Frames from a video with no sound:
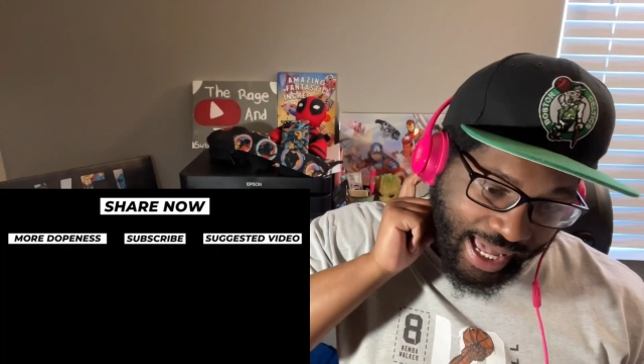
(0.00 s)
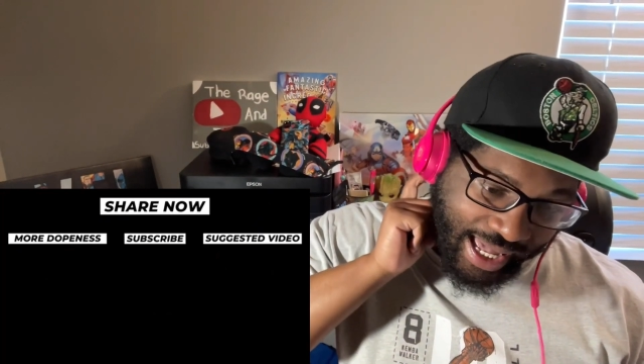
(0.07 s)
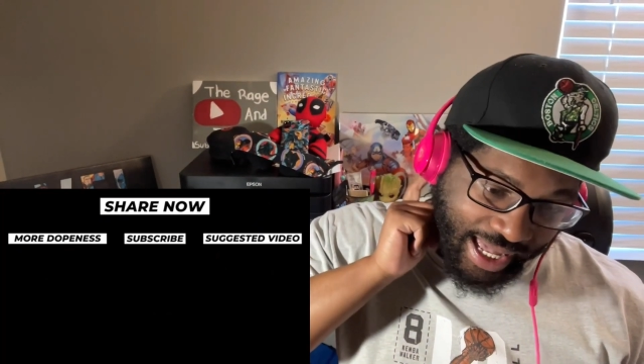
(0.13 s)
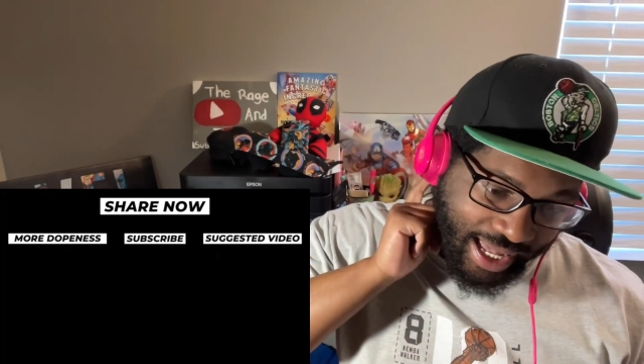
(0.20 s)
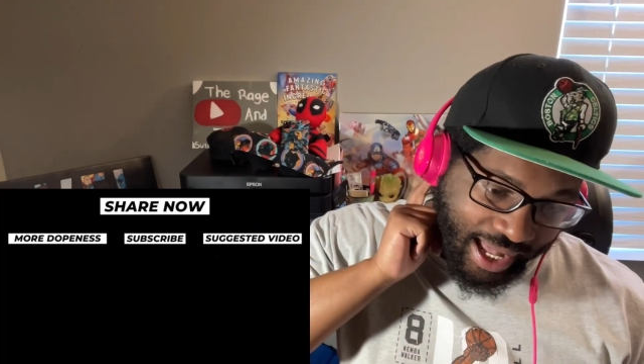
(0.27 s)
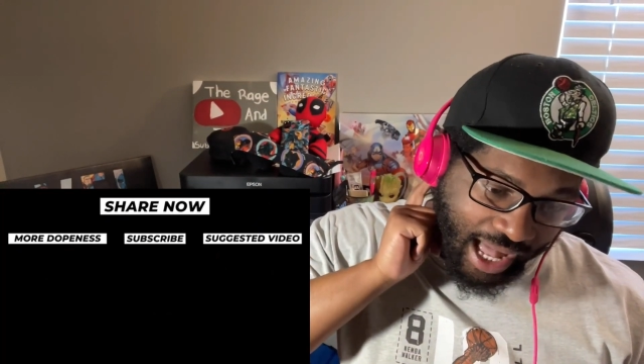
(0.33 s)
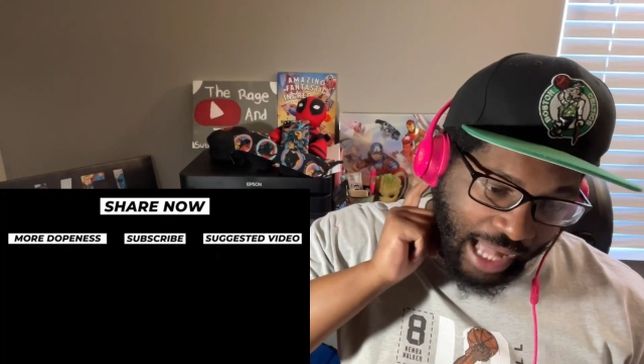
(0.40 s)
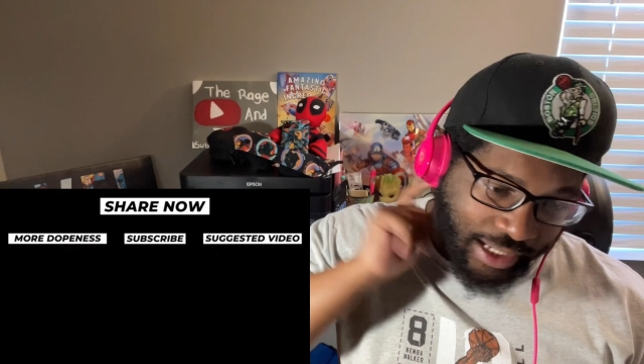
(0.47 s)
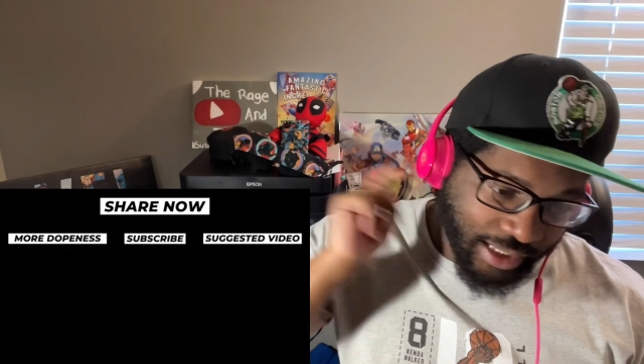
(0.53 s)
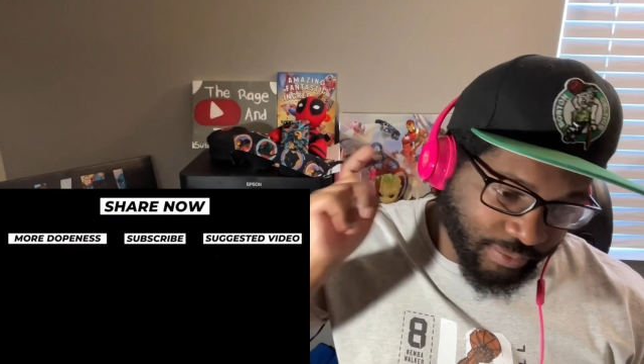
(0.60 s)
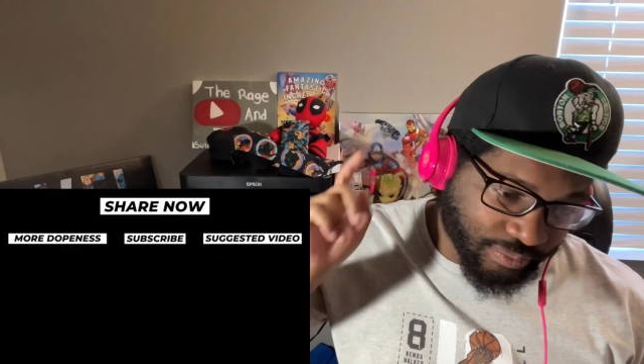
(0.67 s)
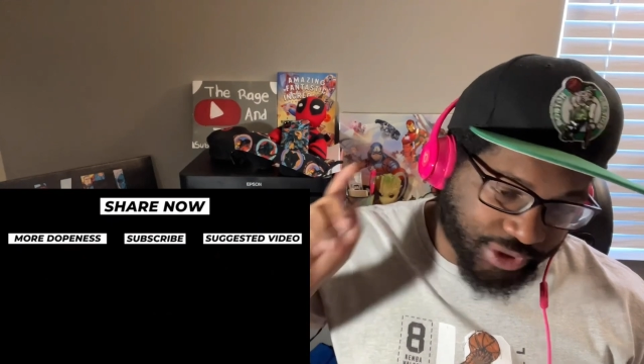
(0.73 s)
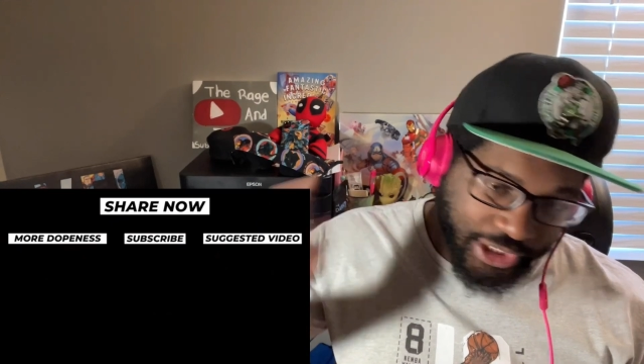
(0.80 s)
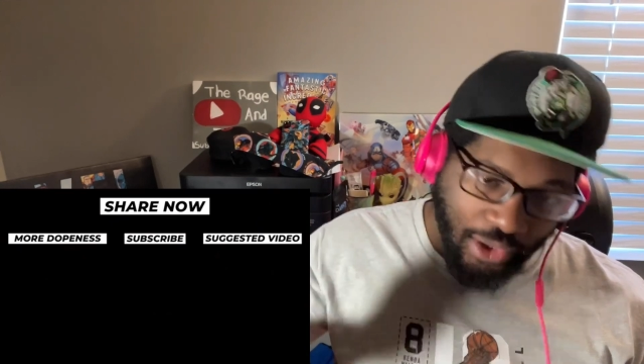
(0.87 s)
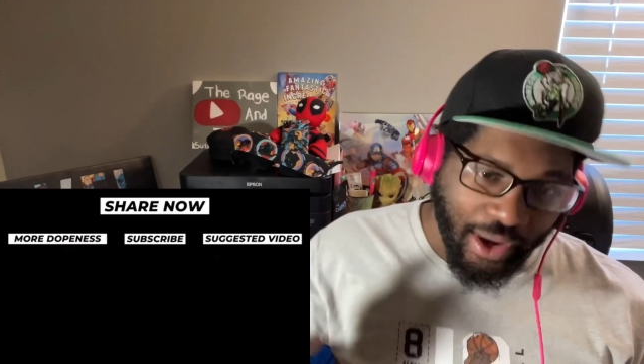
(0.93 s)
I am
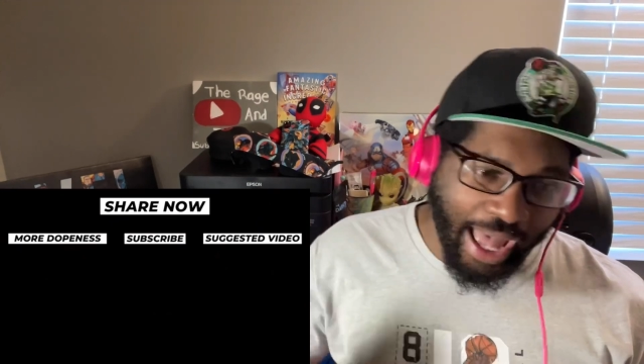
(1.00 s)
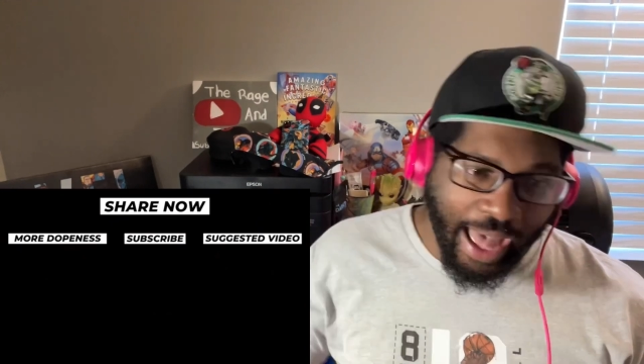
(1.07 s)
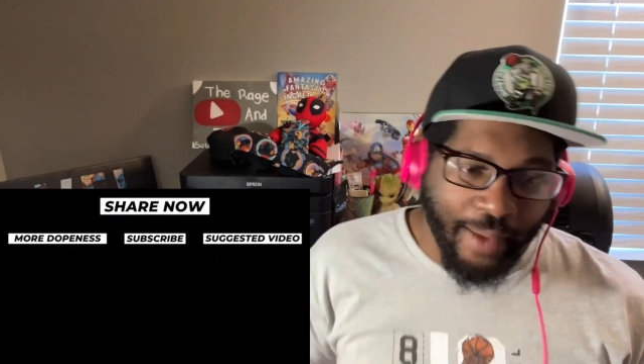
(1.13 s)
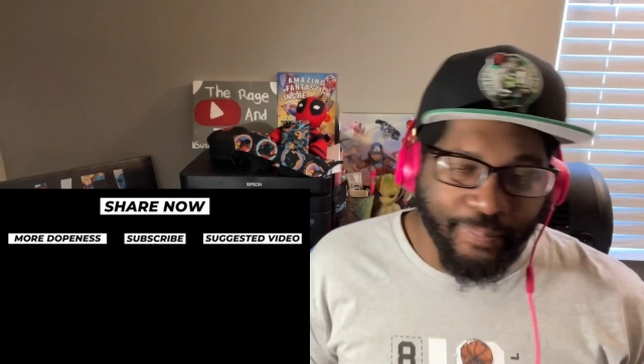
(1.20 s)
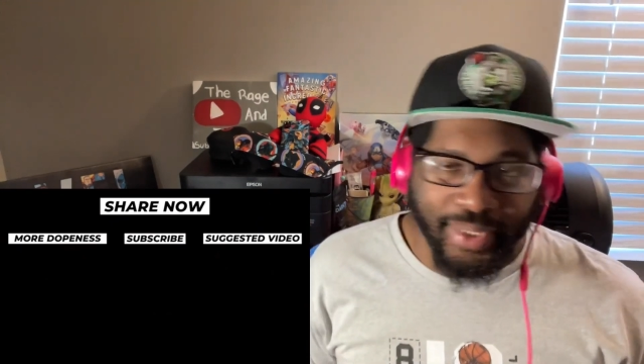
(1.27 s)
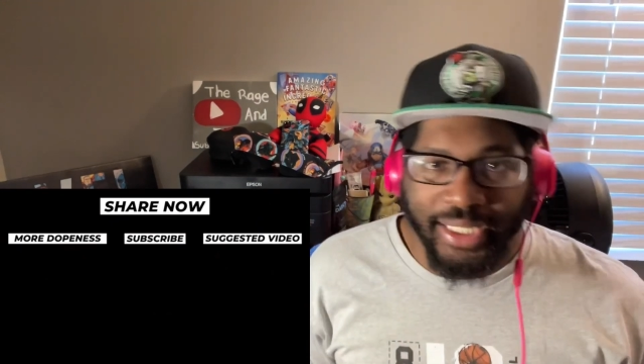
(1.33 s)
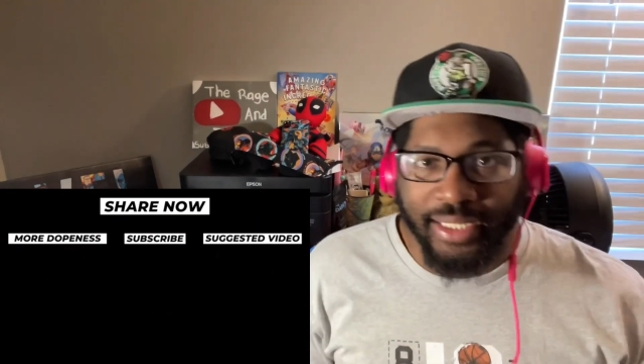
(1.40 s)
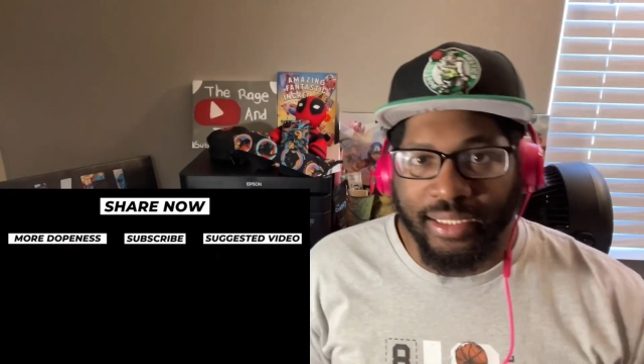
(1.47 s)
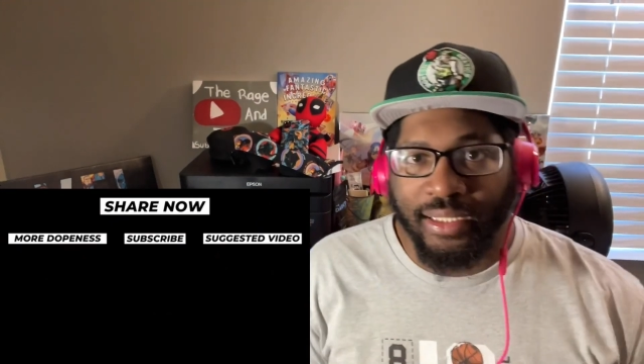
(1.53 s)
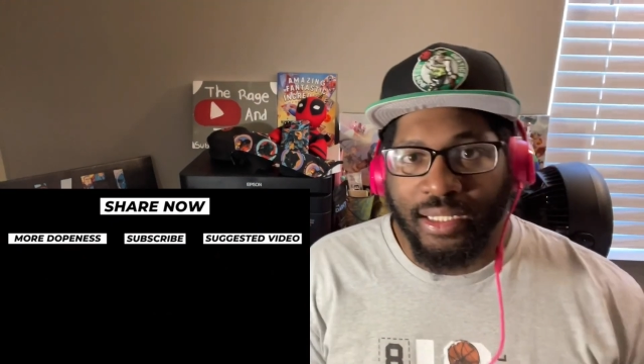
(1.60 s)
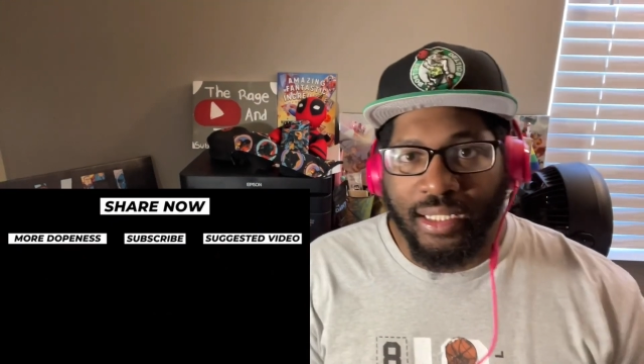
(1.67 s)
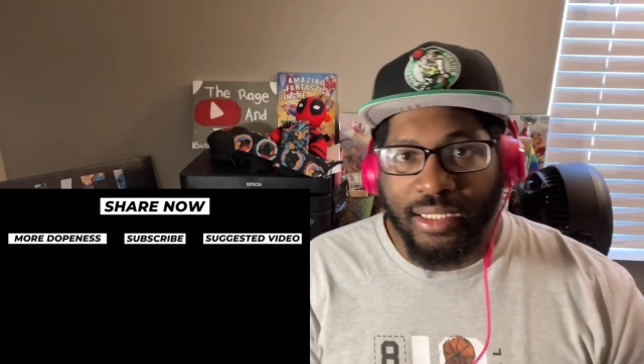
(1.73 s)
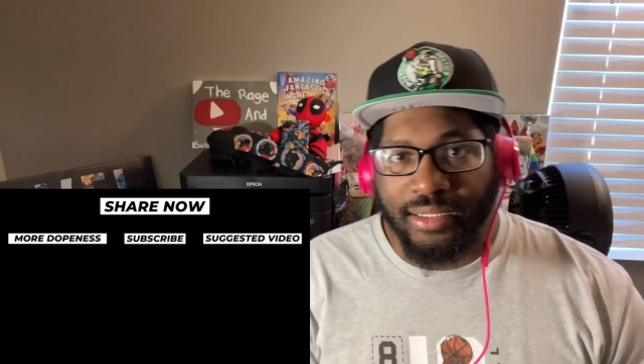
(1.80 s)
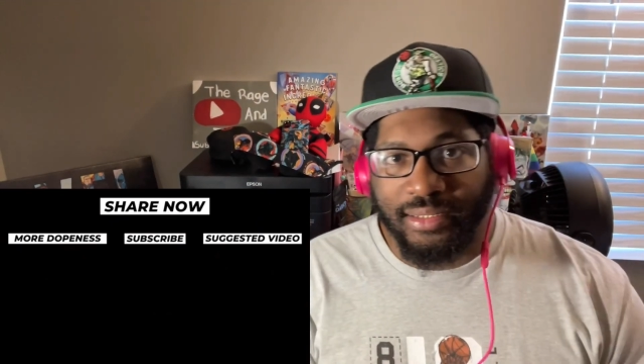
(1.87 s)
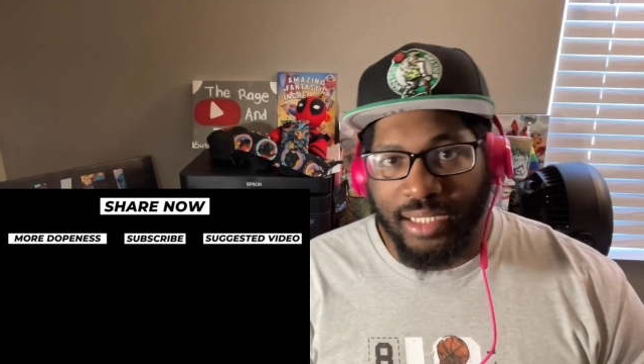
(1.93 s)
so happy
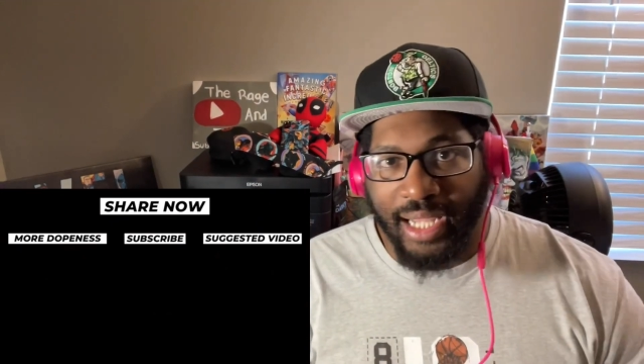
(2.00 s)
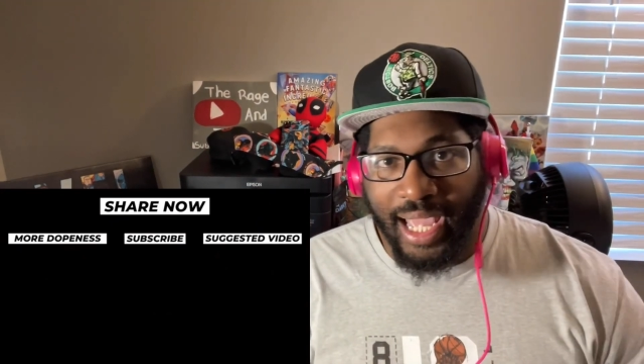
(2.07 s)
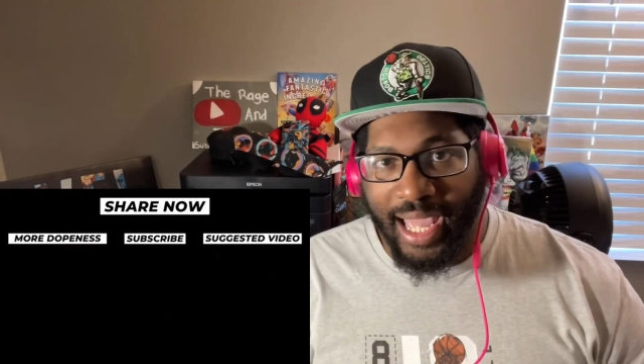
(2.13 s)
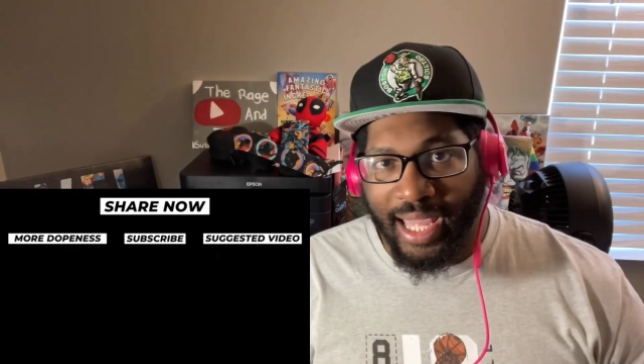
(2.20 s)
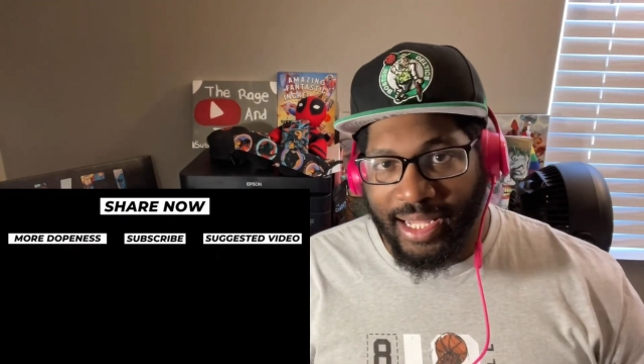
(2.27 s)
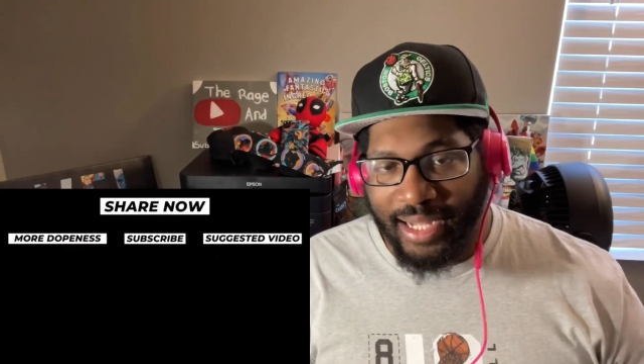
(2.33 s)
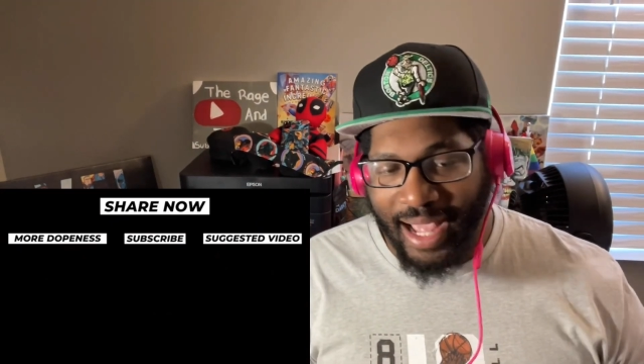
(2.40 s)
that